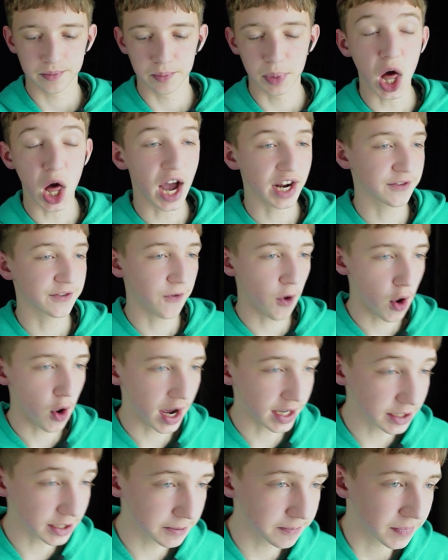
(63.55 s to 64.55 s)
blocked
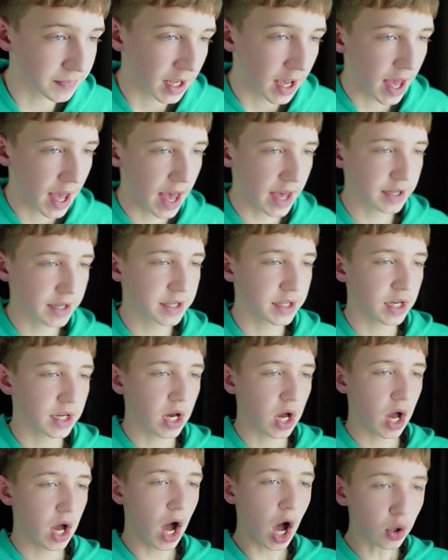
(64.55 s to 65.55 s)
for us, and
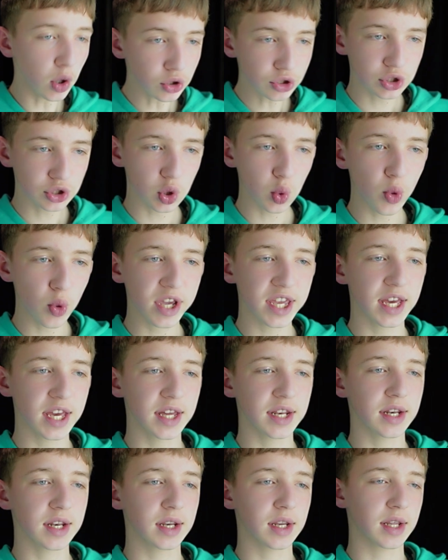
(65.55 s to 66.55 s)
also we
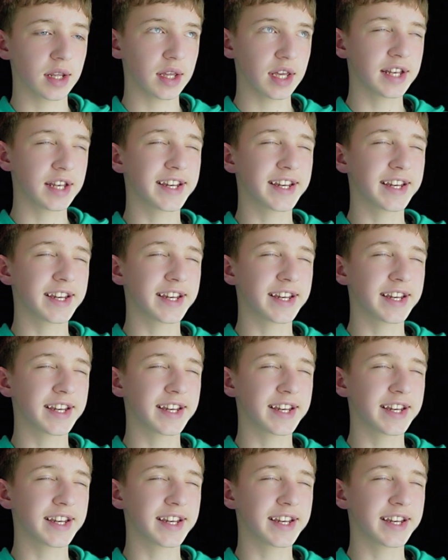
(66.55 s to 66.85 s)
can.